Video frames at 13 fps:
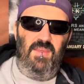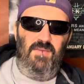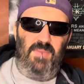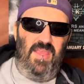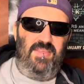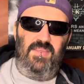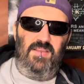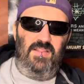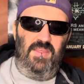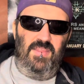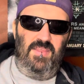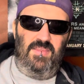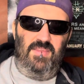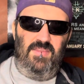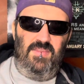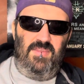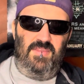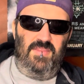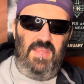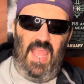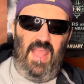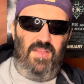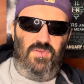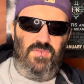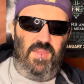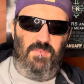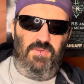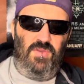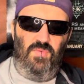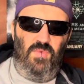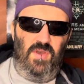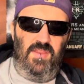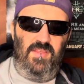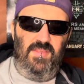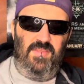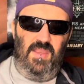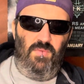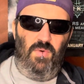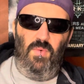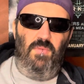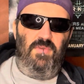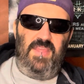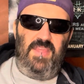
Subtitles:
basically this is the answer to episode 1 is like, well, what was